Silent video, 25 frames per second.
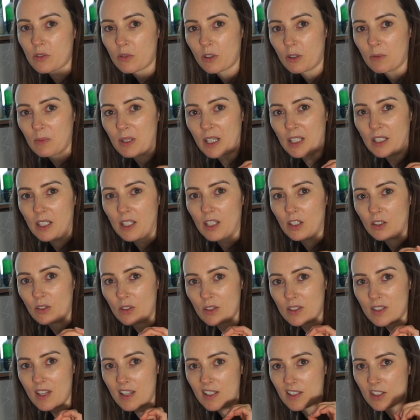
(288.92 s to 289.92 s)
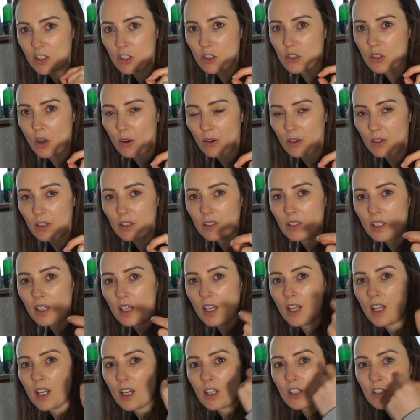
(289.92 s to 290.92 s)
group that you can use this stone
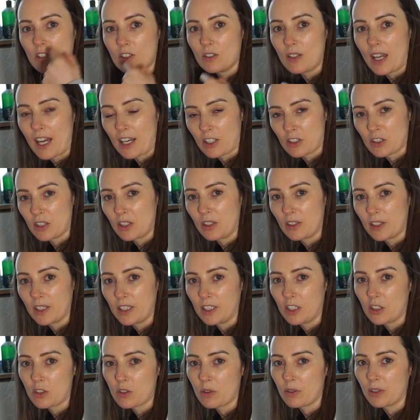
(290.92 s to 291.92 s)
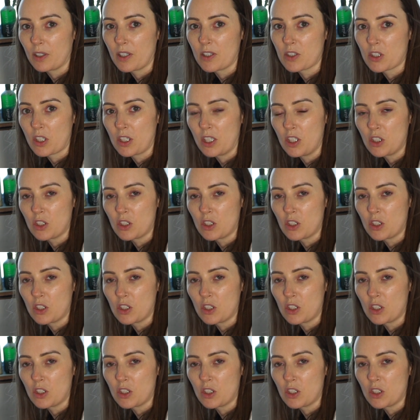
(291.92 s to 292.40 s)
to actually clean the toilet. So you